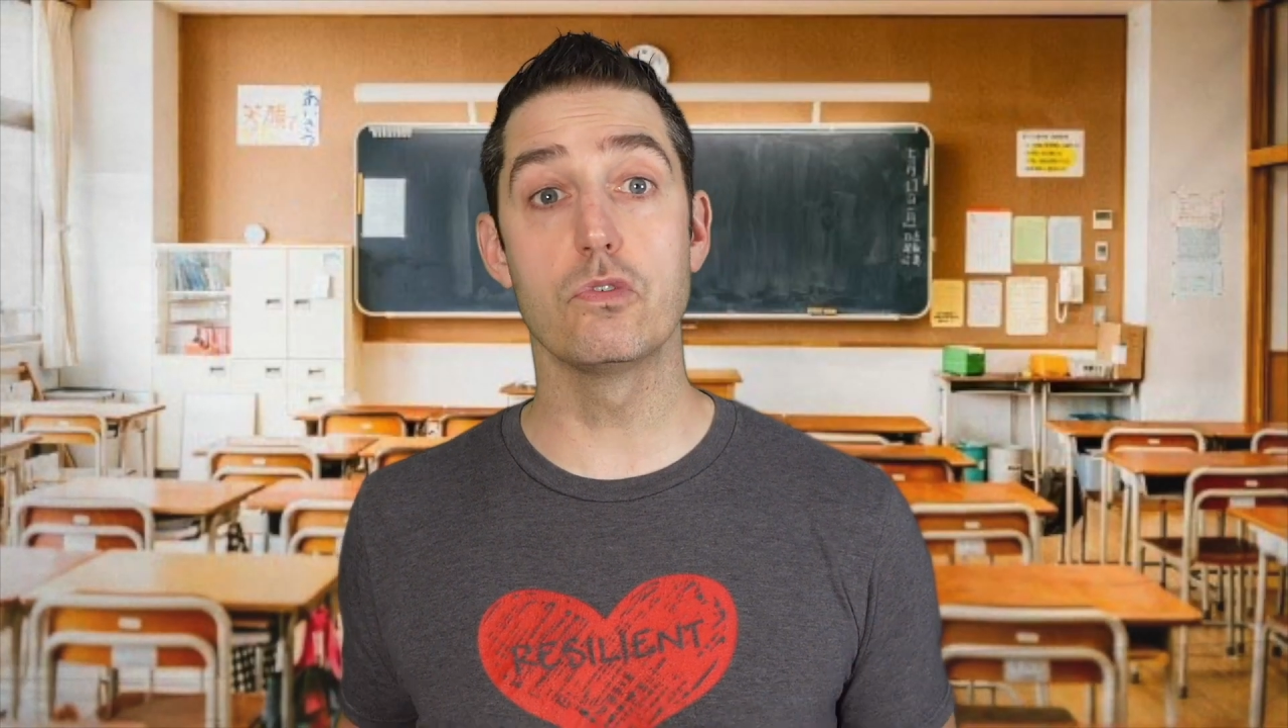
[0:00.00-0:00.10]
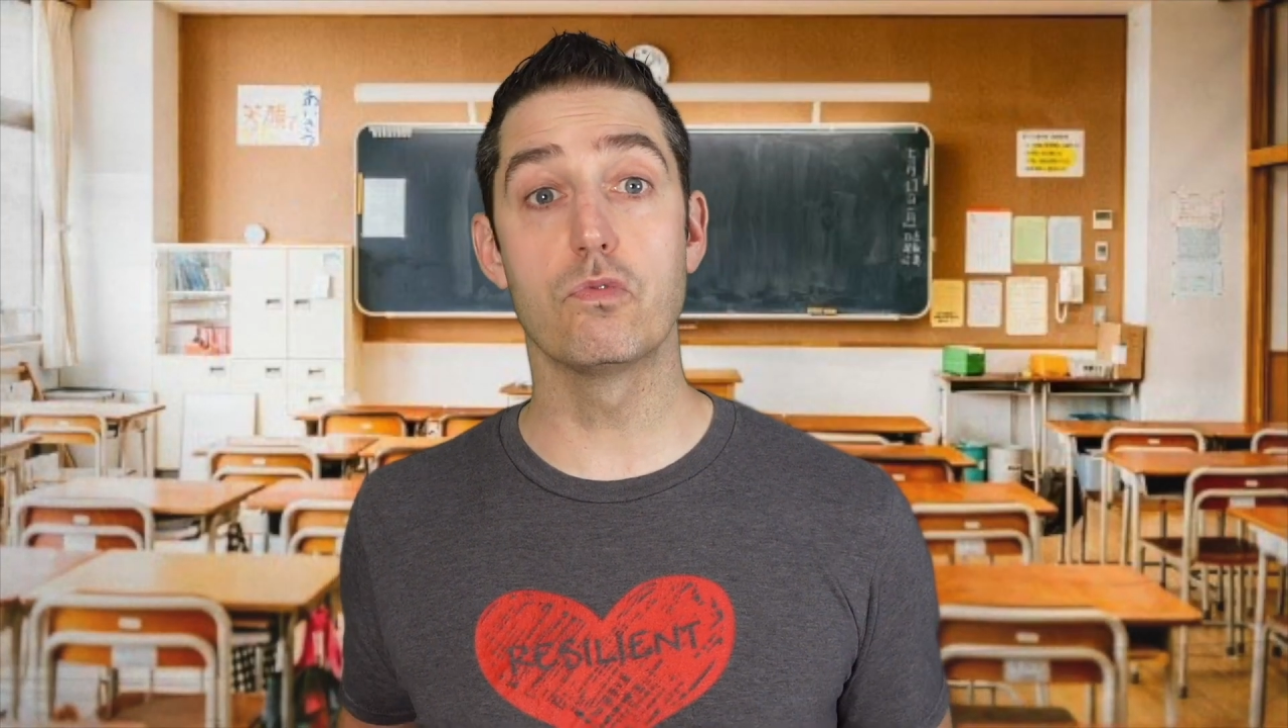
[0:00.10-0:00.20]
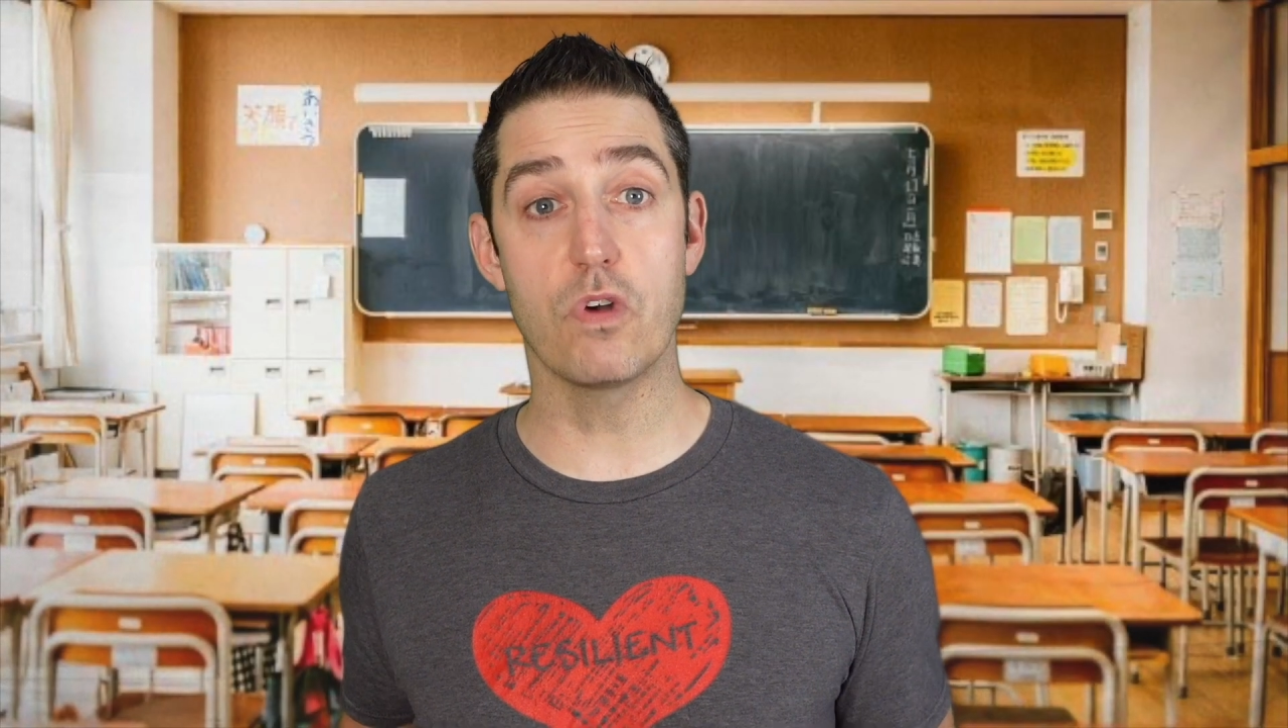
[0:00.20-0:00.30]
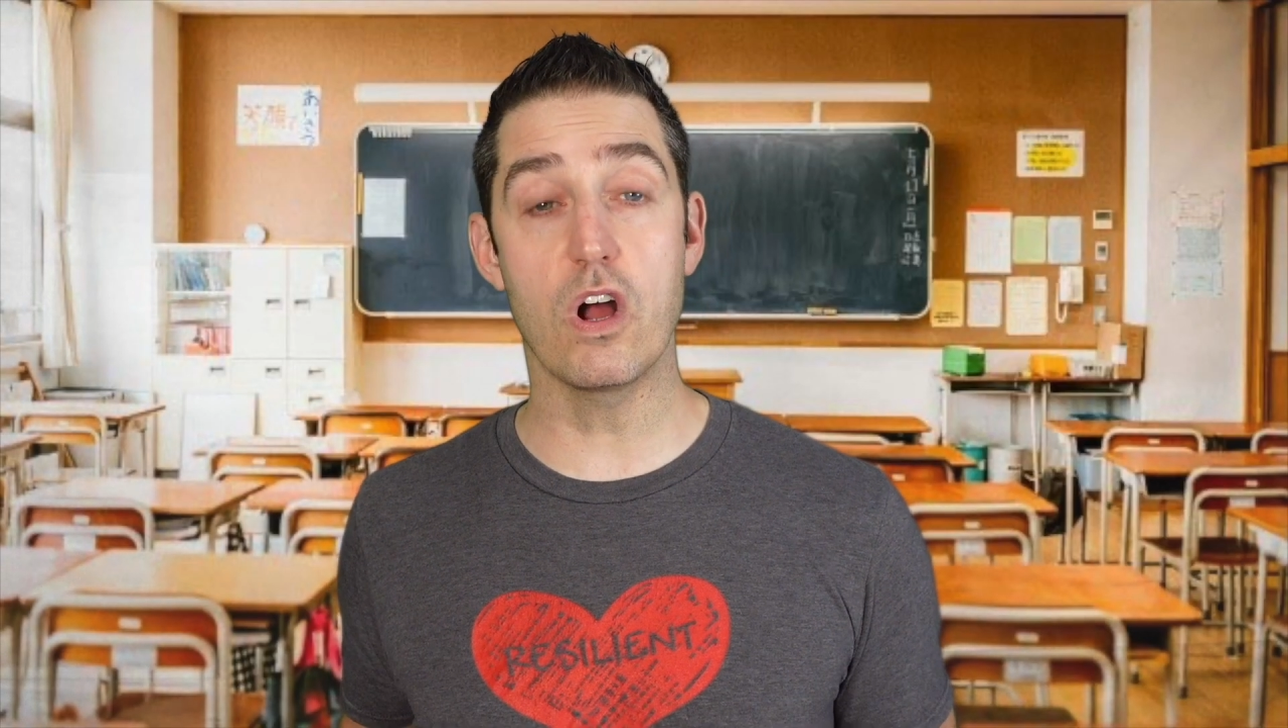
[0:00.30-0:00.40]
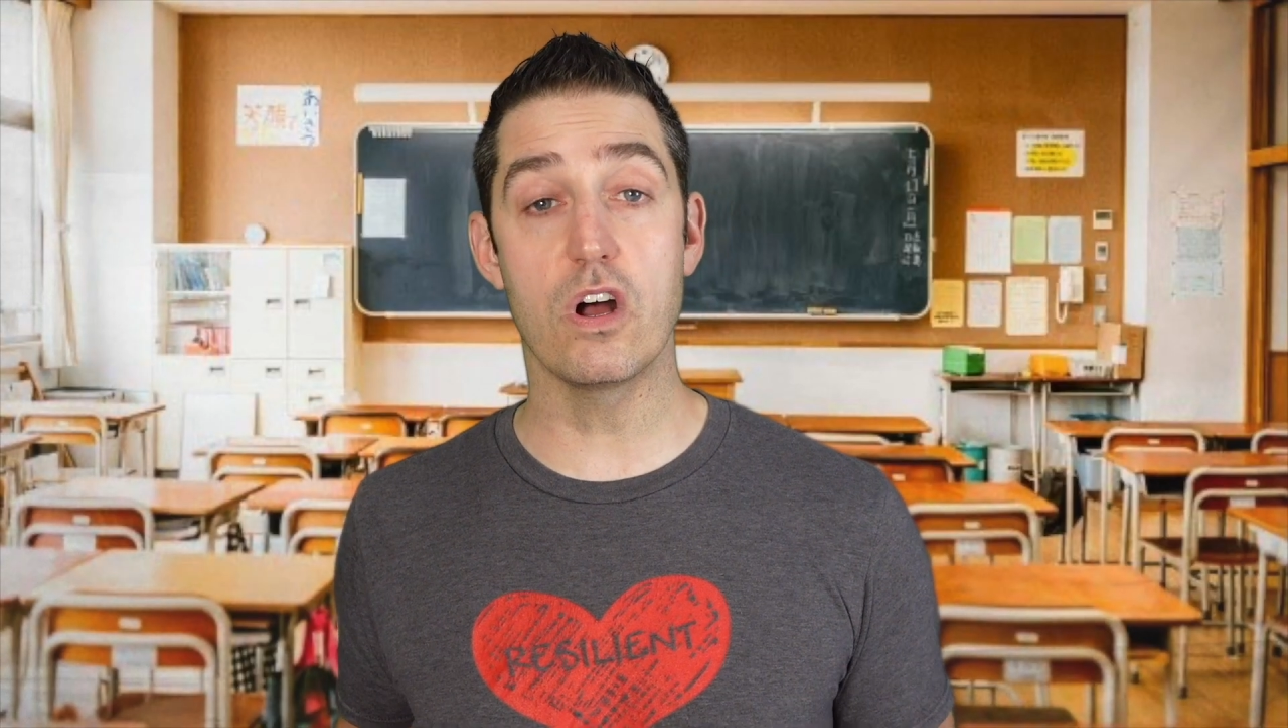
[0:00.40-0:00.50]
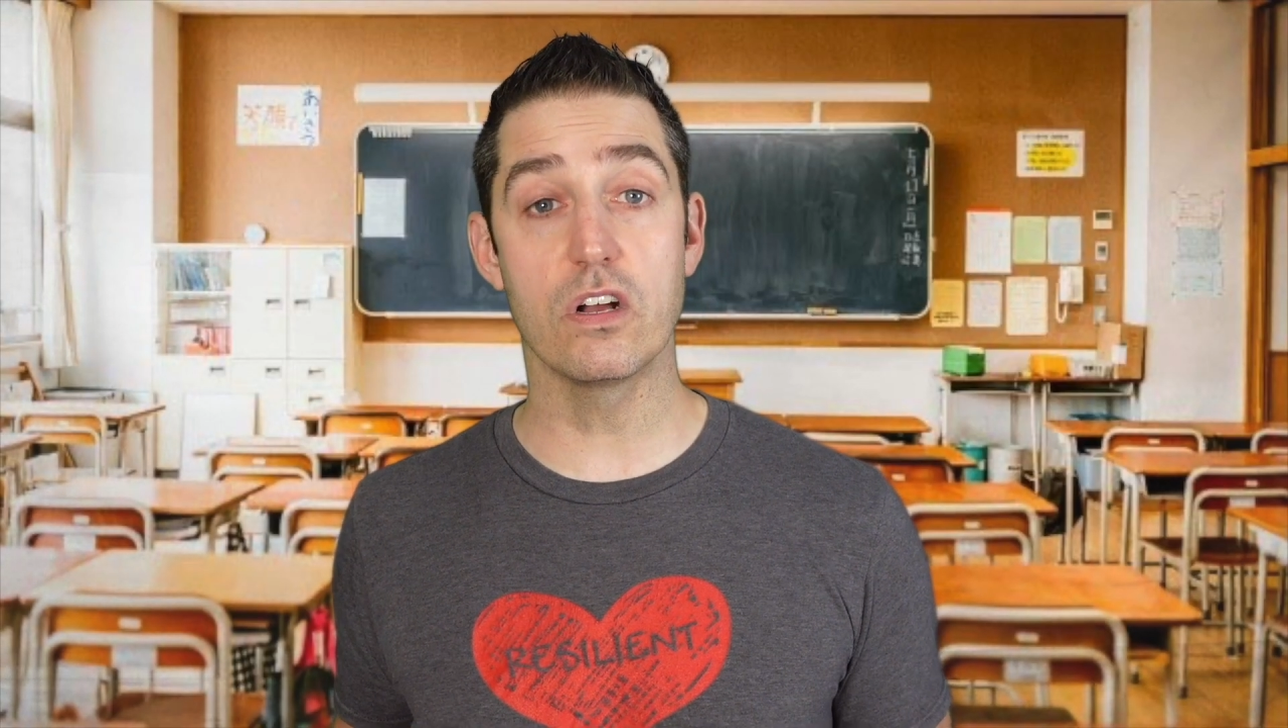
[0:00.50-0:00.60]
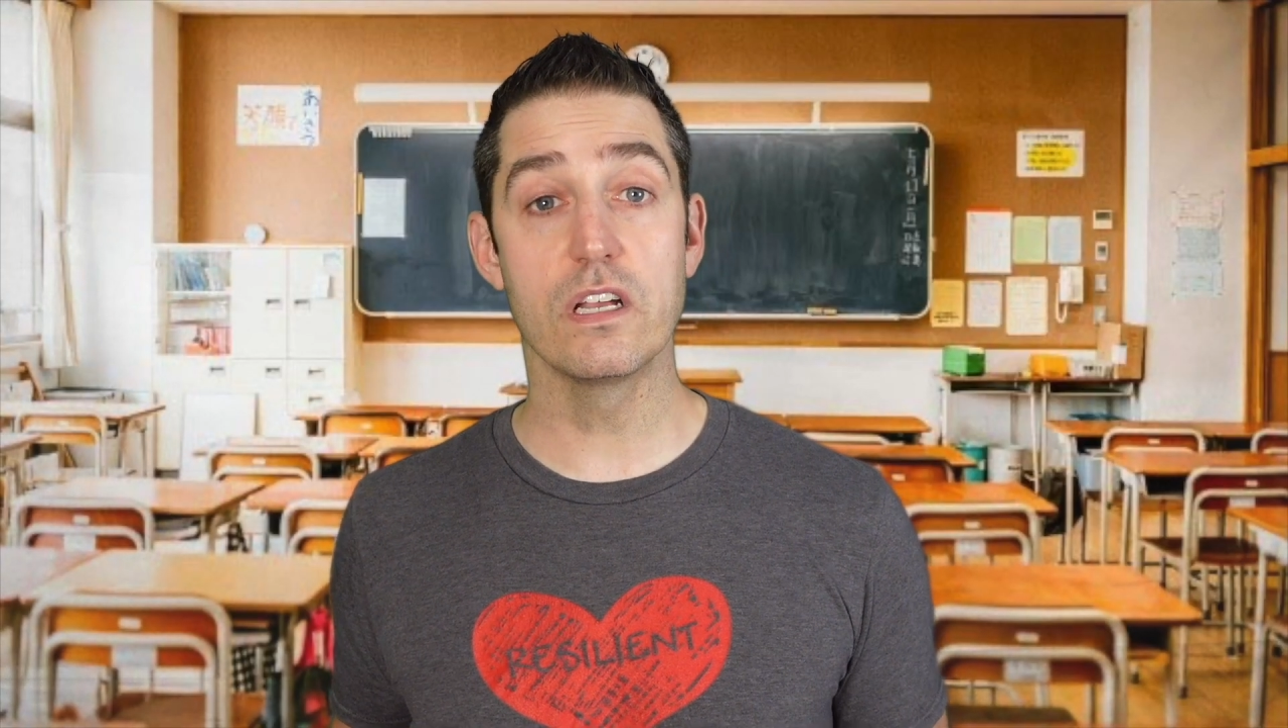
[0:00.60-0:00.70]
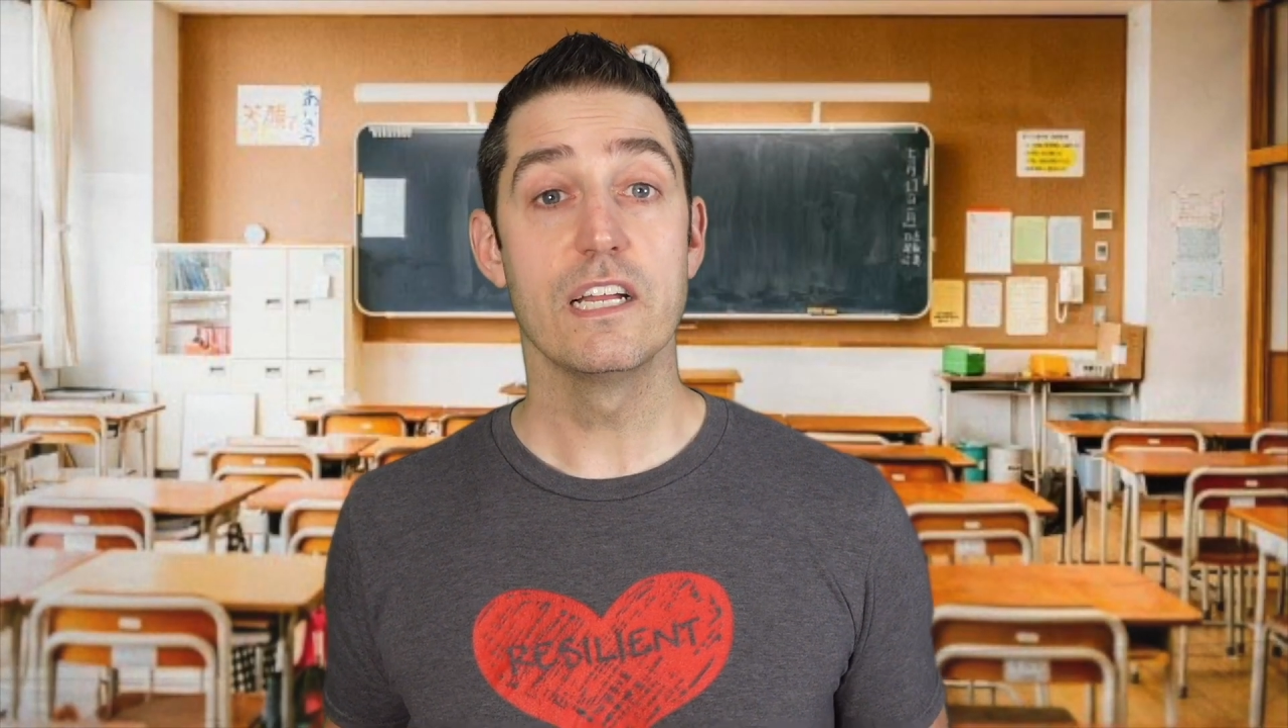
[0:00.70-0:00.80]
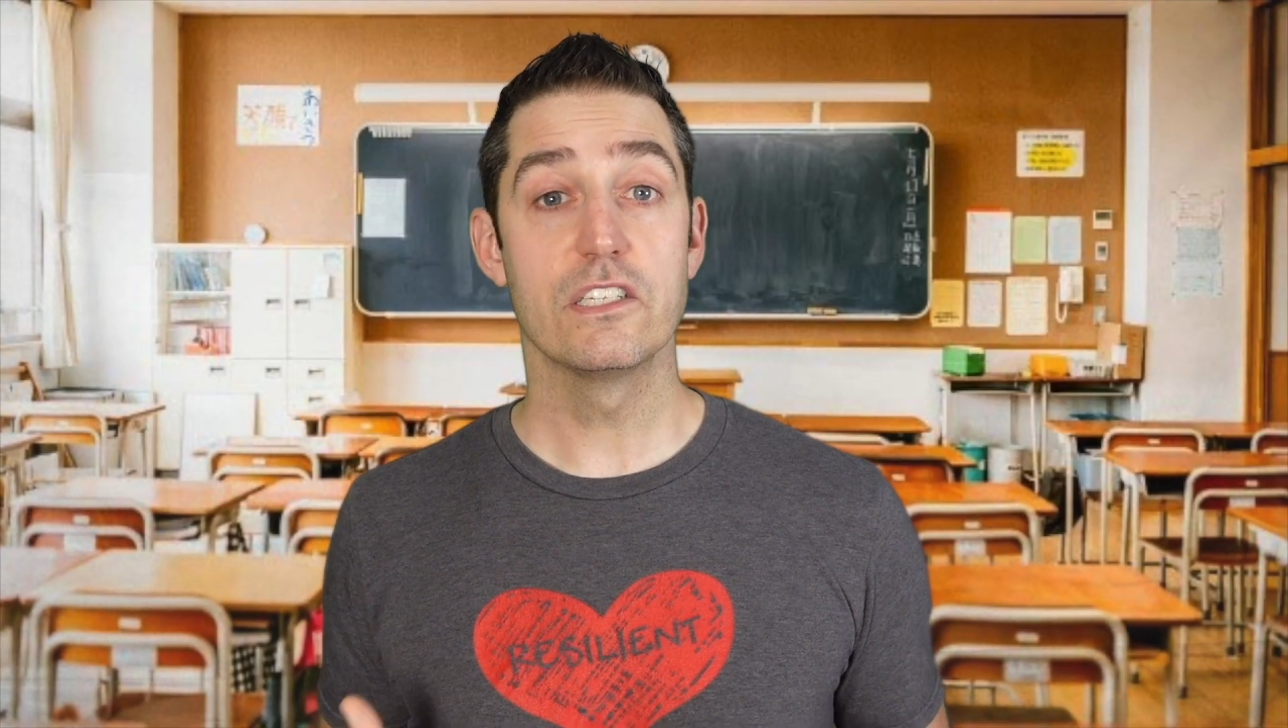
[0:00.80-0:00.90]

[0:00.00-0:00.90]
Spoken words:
wrong